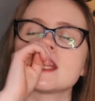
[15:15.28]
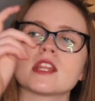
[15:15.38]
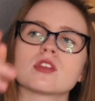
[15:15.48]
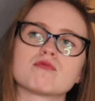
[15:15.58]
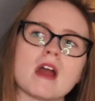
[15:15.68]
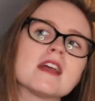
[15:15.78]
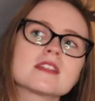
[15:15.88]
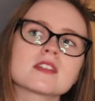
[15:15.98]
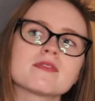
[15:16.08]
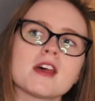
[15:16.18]
seeing the
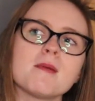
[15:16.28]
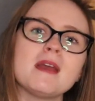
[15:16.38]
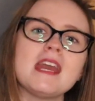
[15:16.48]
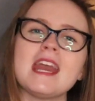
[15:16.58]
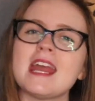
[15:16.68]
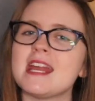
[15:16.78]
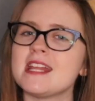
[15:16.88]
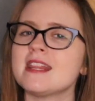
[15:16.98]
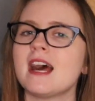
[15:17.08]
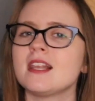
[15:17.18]
rest of them
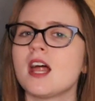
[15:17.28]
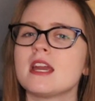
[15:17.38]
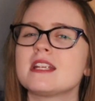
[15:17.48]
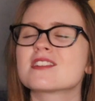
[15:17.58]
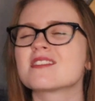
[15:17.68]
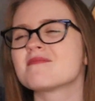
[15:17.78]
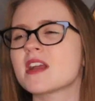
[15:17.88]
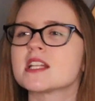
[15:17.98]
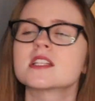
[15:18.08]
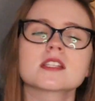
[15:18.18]
in that light
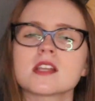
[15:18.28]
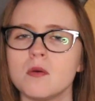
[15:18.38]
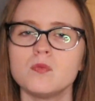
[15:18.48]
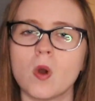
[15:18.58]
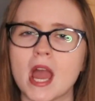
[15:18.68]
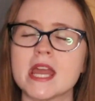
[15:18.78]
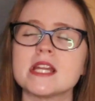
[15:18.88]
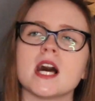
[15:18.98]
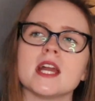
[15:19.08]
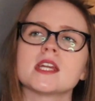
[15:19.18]
in some way.
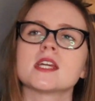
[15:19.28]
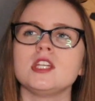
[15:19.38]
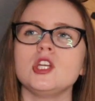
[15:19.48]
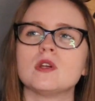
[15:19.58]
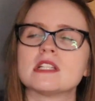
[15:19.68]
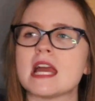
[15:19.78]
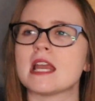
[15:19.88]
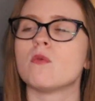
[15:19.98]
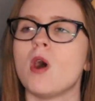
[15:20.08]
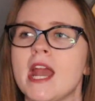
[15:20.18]
Like, you could
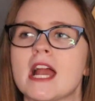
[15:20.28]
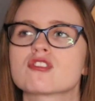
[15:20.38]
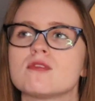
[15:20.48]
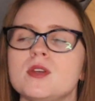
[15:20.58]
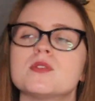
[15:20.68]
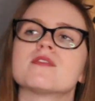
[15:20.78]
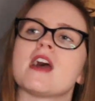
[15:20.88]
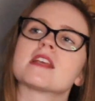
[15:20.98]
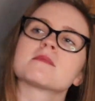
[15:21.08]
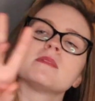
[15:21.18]
take one attribute of
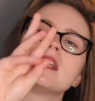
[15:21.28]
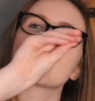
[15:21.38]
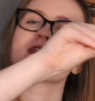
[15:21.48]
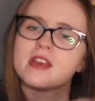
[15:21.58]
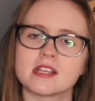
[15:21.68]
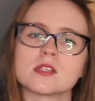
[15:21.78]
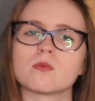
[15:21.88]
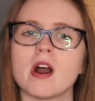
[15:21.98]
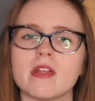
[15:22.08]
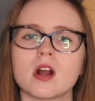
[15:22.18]
theirs and be like, this is
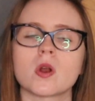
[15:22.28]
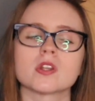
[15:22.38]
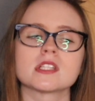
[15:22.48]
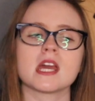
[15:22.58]
why they are God